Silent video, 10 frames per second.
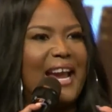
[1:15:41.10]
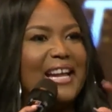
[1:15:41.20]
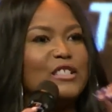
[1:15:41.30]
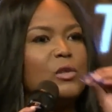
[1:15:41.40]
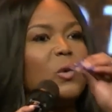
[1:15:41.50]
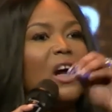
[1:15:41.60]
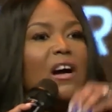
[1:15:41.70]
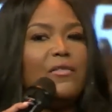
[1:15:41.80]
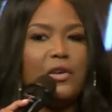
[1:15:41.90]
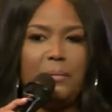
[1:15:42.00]
had to
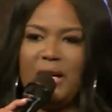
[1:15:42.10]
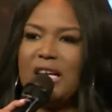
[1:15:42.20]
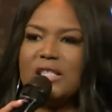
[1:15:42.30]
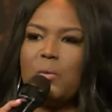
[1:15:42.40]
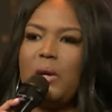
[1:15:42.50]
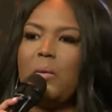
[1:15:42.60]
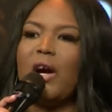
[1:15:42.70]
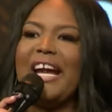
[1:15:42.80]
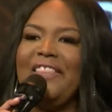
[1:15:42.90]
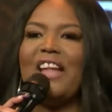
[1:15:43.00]
cover because we were
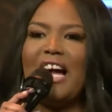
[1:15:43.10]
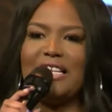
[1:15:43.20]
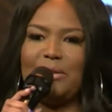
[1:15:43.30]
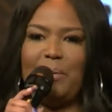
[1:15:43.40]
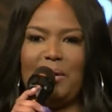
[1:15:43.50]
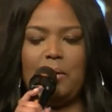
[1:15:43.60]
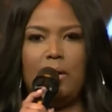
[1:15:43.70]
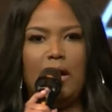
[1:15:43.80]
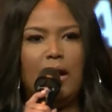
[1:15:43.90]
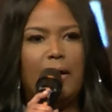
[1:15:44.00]
in the hospital.